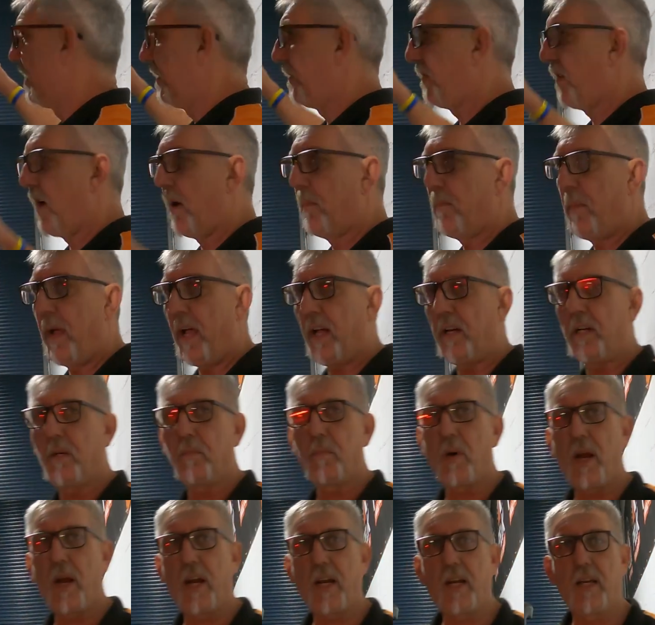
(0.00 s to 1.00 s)
front mounting
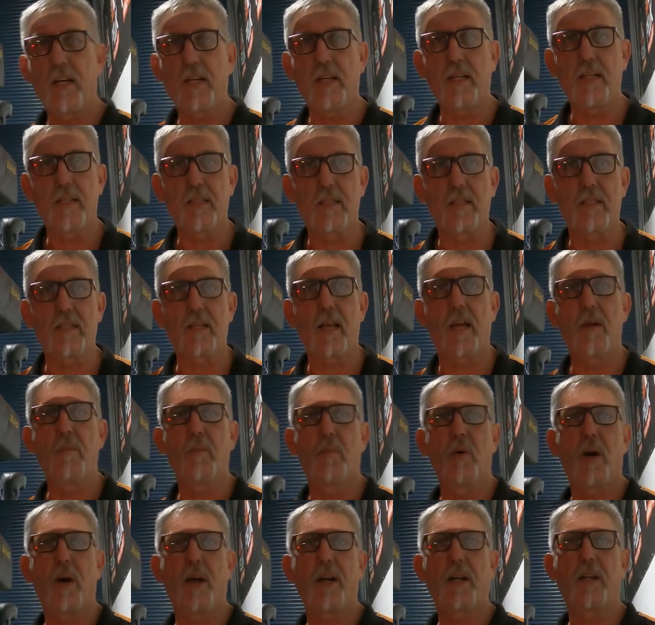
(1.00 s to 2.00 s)
bracket is the same
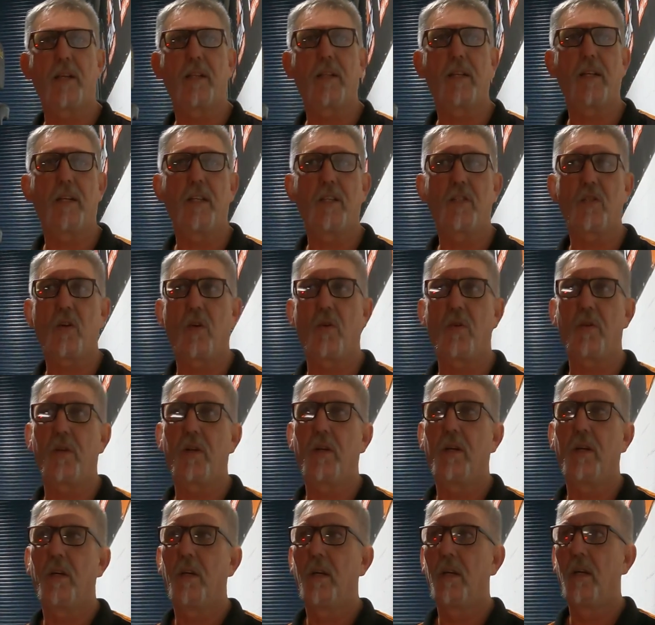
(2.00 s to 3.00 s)
bracket that is on
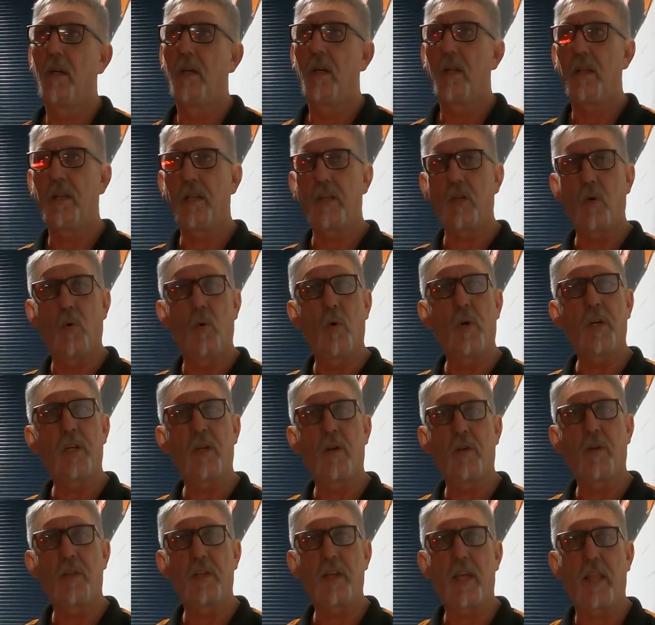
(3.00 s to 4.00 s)
the awning
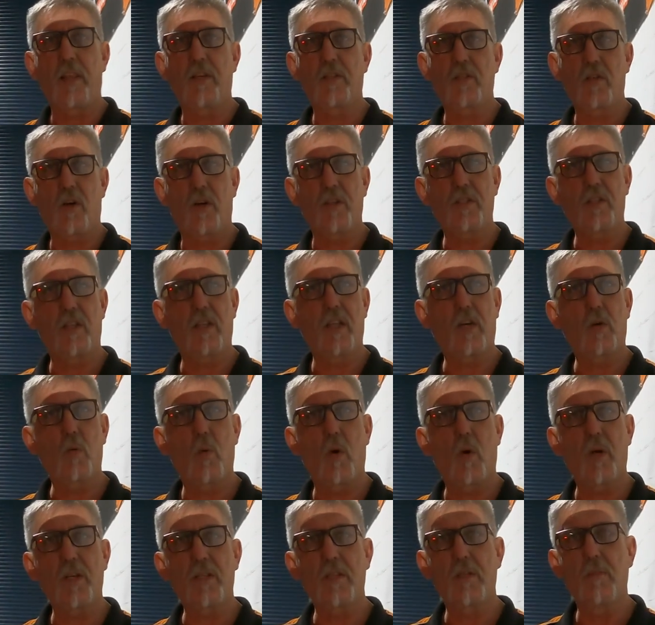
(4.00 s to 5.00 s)
on the other side, so they're
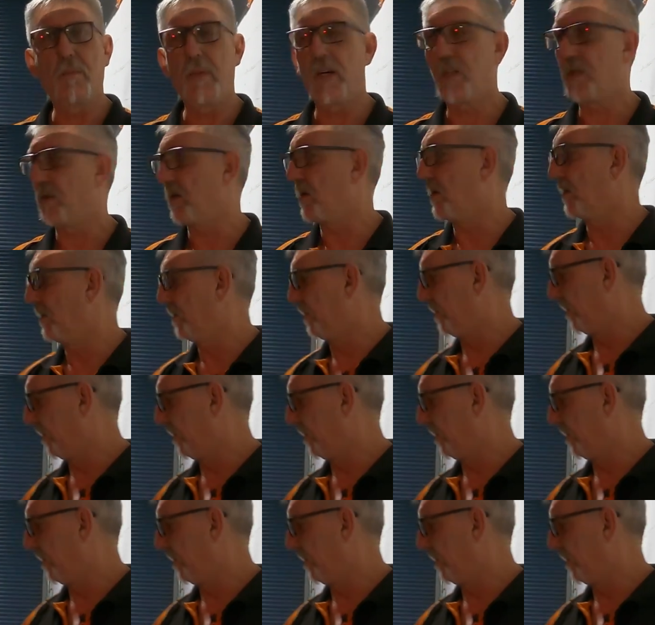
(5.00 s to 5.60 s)
quite symmetrical.